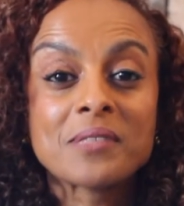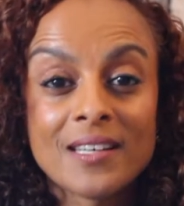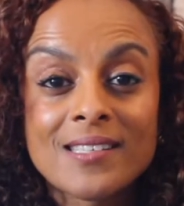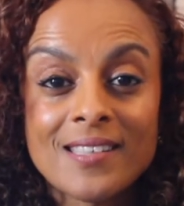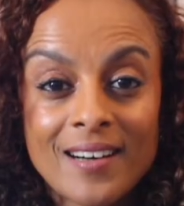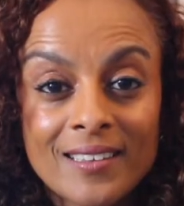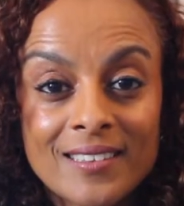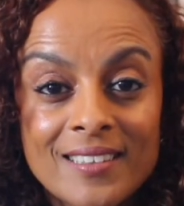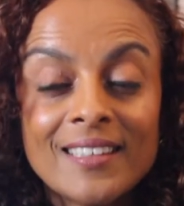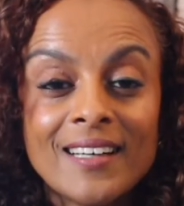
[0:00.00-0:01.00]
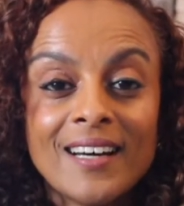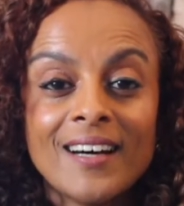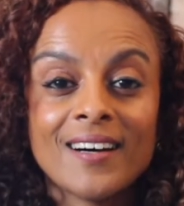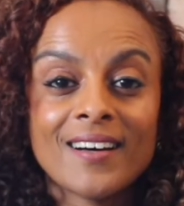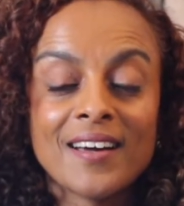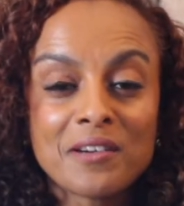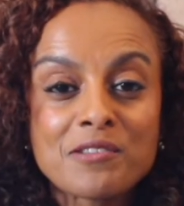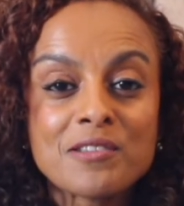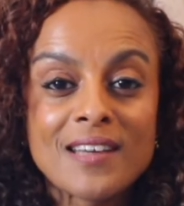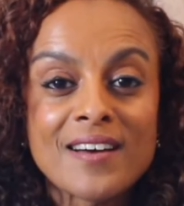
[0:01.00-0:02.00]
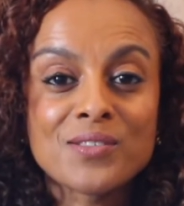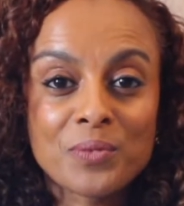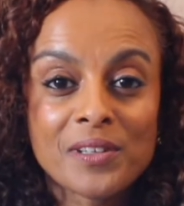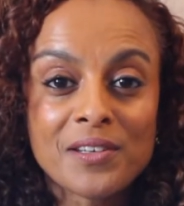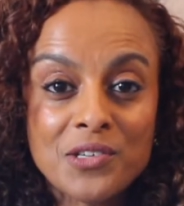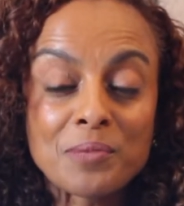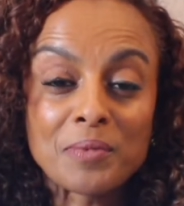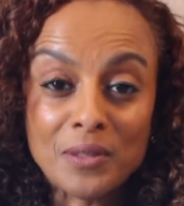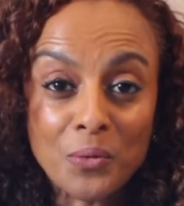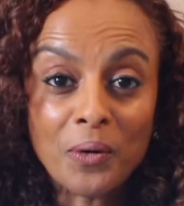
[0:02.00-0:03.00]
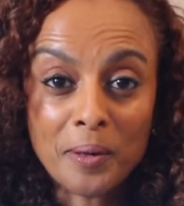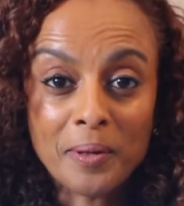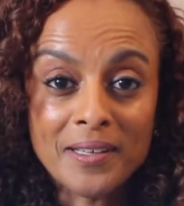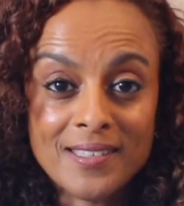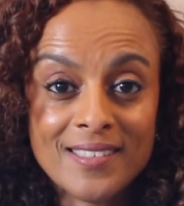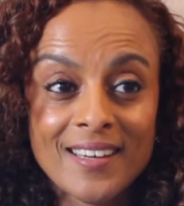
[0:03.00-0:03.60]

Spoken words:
Sinasrat, Eritrean Diaspora Leadership in the Workplace.